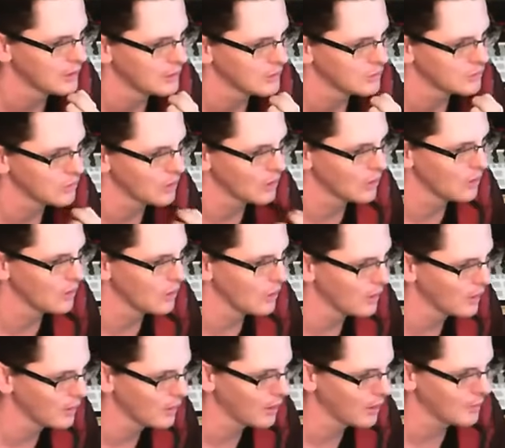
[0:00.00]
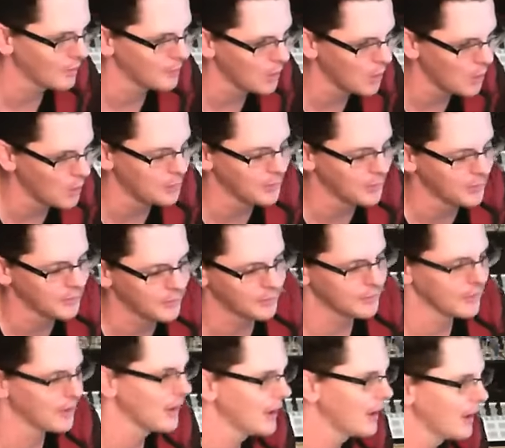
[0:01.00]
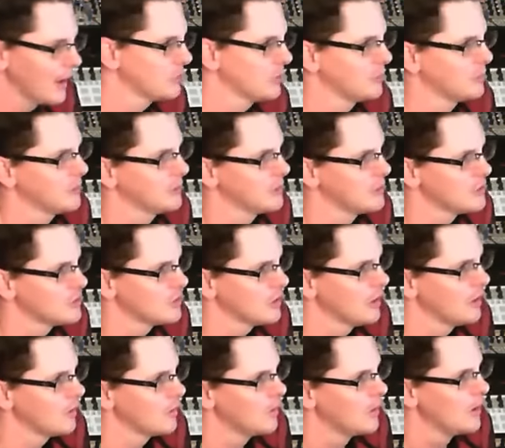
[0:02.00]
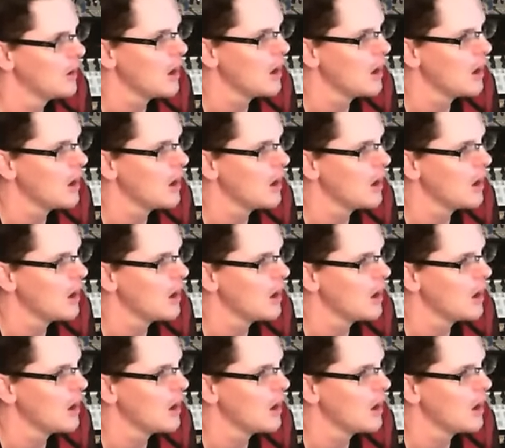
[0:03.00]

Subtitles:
So I'm hoping that they have something to show.